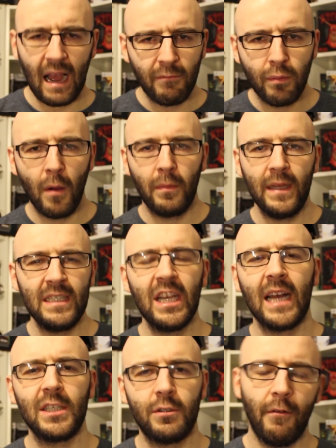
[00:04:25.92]
I'll probably
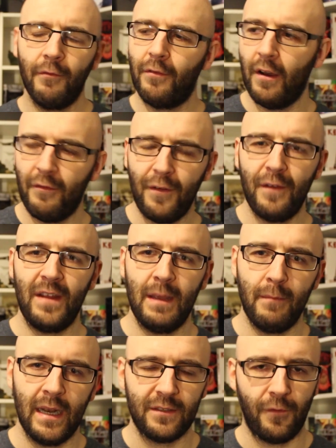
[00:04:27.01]
chat to them for
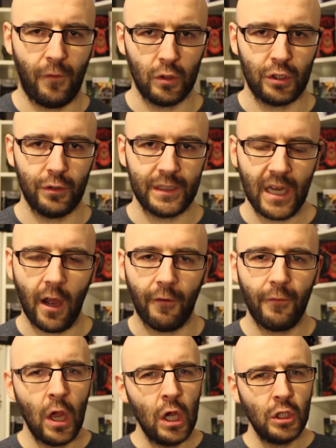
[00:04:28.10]
15 minutes before shooting
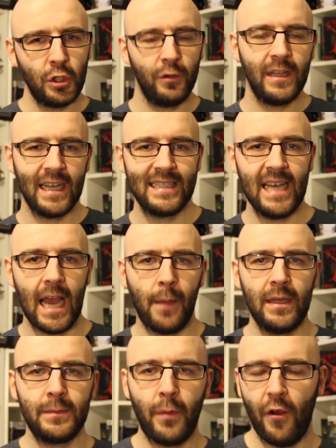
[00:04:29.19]
off. During that time,
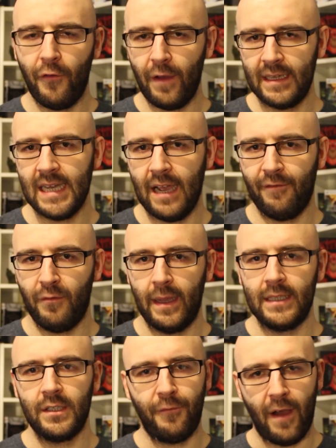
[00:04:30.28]
it's perfect time for
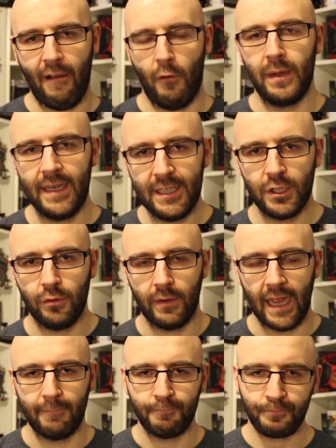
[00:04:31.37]
me to fire up a digital
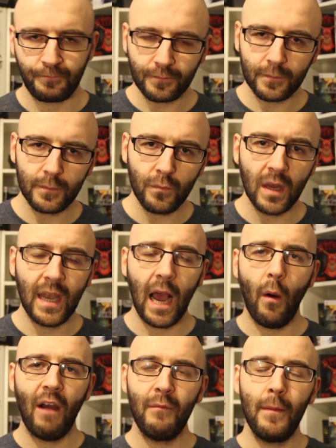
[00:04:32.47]
game.
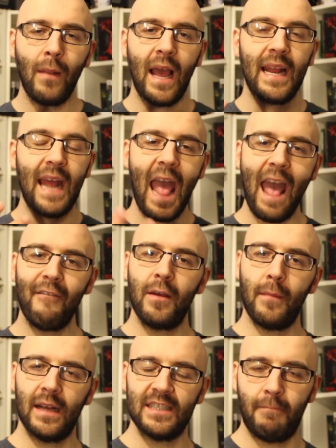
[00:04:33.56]
Now, I've been playing a heavy
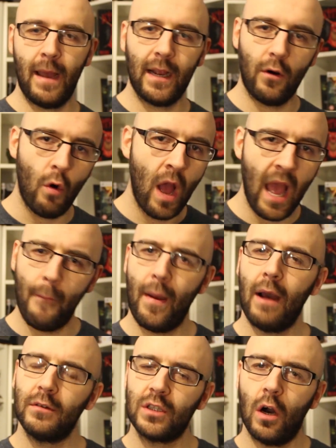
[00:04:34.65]
amount of Peggle and
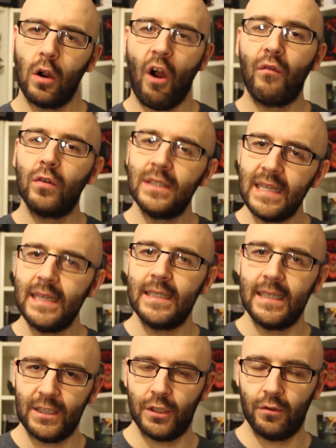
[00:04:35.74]
Power Style Golf because these
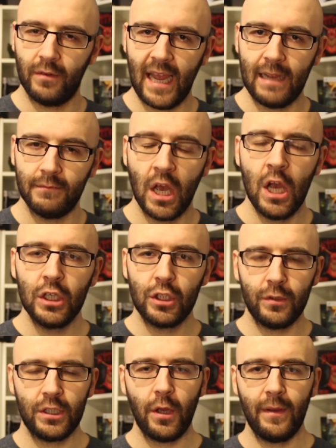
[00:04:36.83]
are digital games.
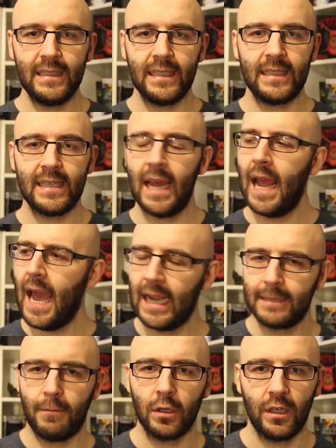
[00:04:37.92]
So it's so easy to say,
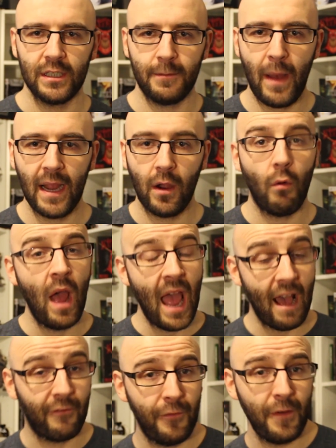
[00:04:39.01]
Xbox, go to Peggle,
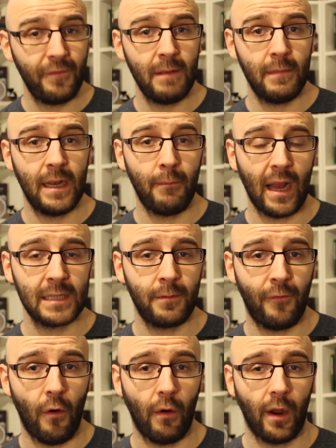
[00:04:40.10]
have a 15-minute blast
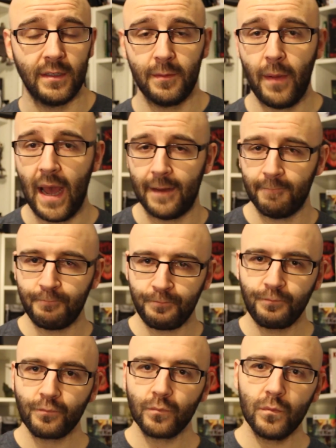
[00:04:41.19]
before I go to bed.
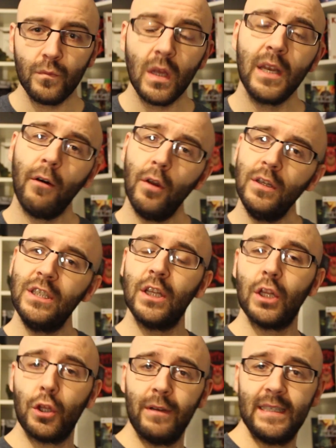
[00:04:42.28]
Now, I noticed on
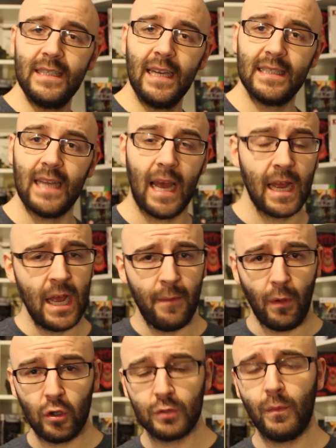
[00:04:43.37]
the 360,
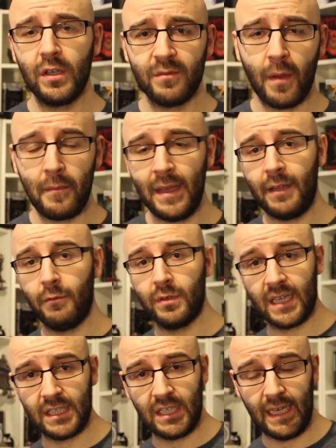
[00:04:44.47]
because most of my media
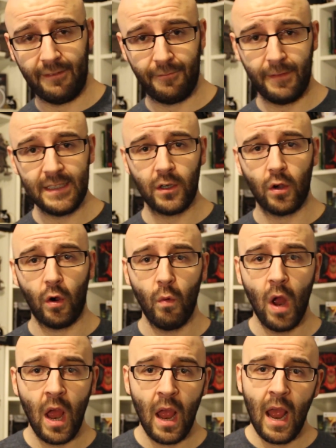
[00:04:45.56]
was actually
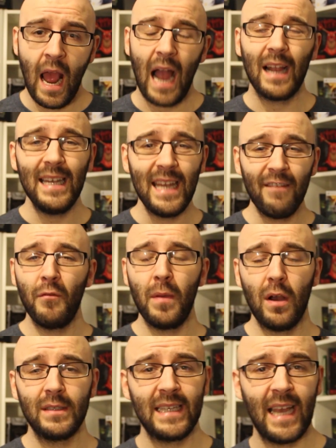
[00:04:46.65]
physical, I could never be
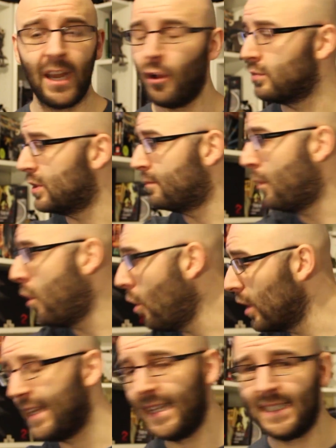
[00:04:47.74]
asked to get up to
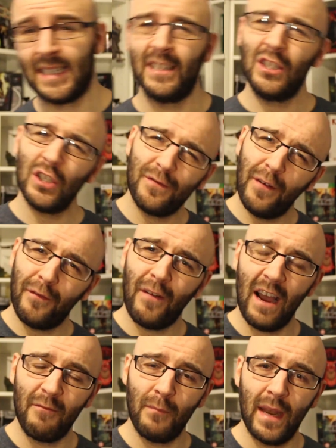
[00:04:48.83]
put a disc in just for
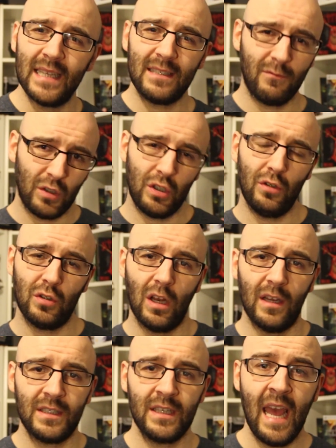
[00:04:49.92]
5 minutes. It was
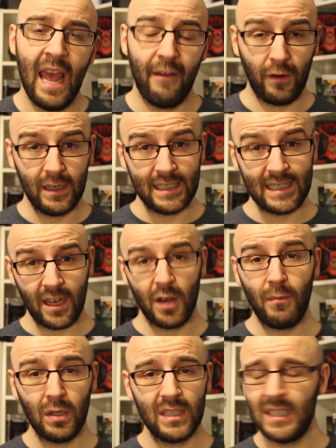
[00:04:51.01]
useless. If I'm going to sit on
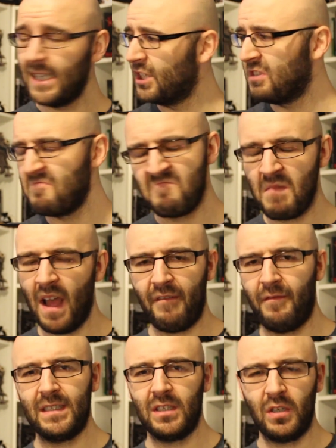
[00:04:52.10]
a monster session, a
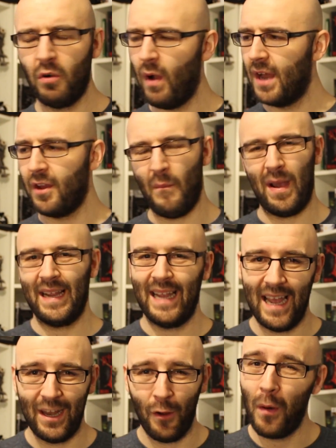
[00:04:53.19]
physical, I don't mind
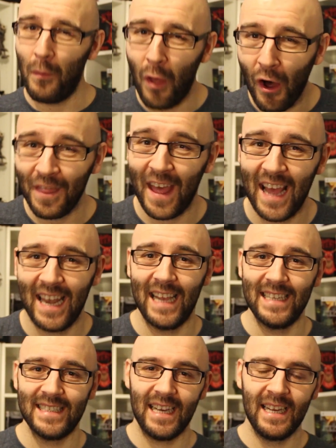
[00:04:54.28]
getting up. I'm not that
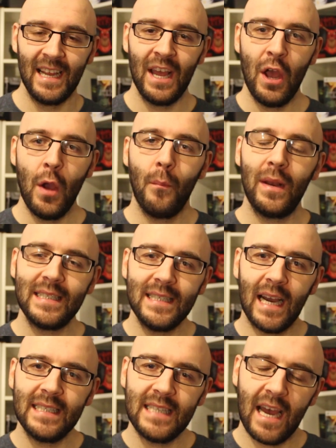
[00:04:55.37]
lazy. But it's
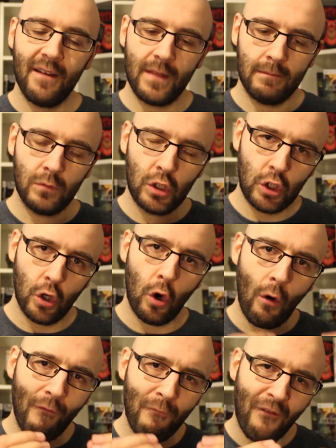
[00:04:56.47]
nice to have them
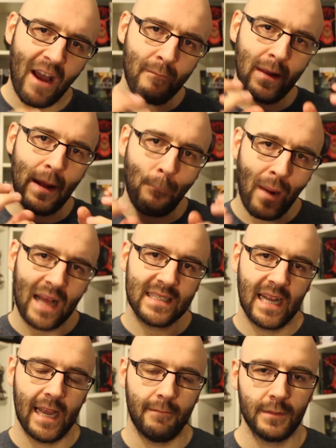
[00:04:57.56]
short 5-minute
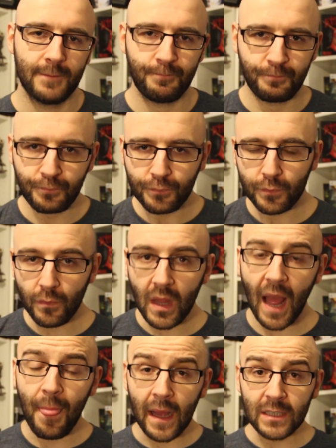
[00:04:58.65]
blast games.
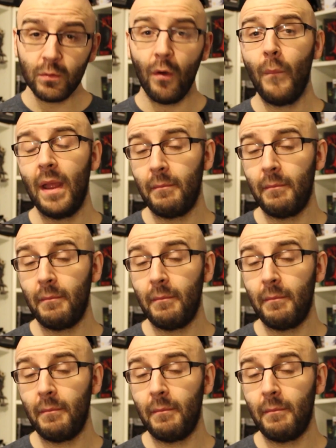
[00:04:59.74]
And that's what